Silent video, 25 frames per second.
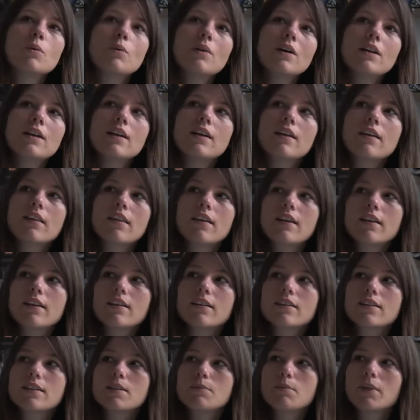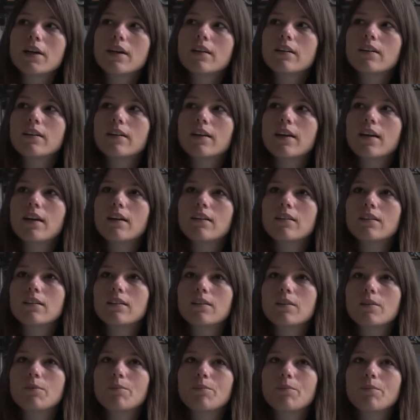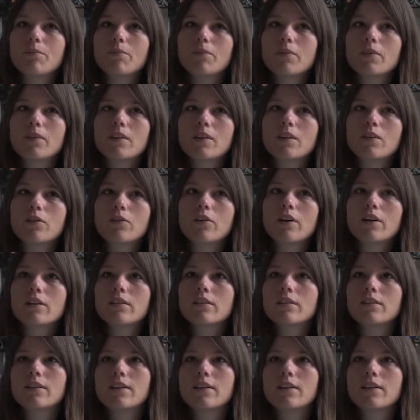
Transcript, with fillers: Well, I think it's mainly rather